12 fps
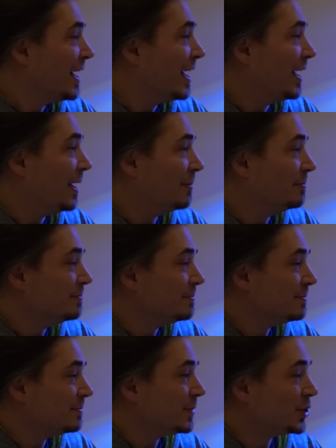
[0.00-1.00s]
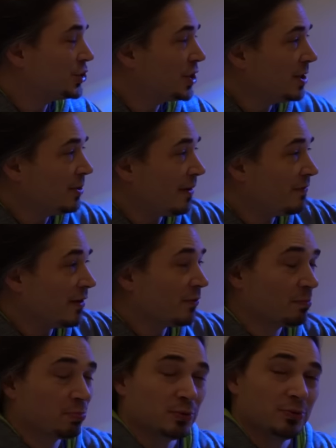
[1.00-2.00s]
The Cheeto, I've
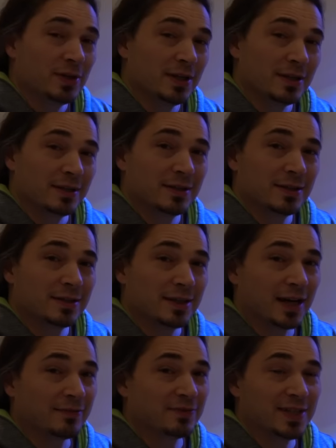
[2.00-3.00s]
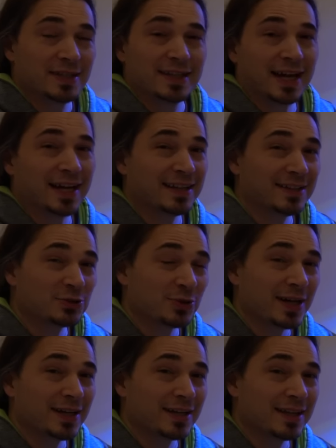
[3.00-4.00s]
never pruned it. I did kind of the
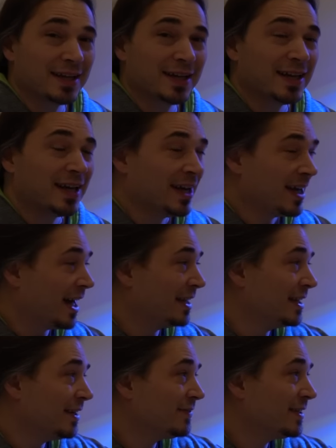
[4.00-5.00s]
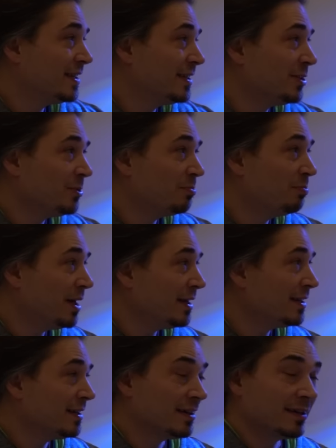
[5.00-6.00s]
Triton thing. I left it in there,
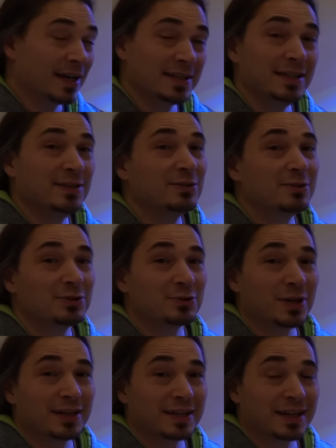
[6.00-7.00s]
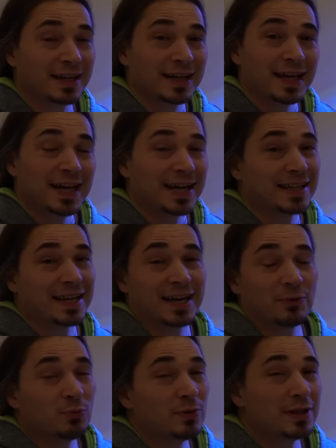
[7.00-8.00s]
but I didn't do the Triton thing, and then I
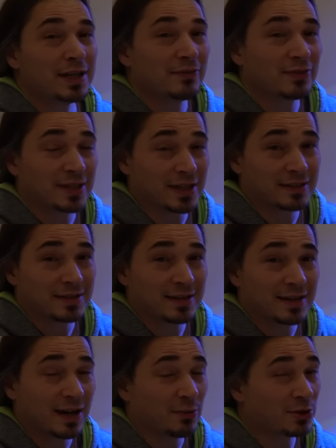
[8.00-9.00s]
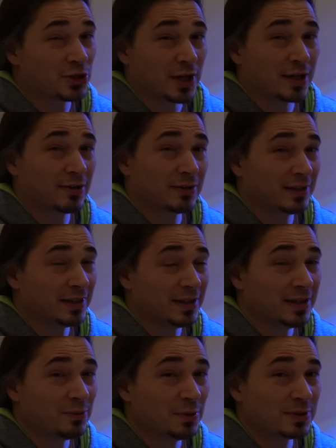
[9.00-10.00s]
really never tested it. I would check
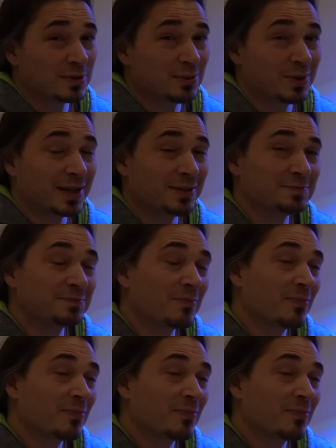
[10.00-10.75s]
alkalinity once in a while.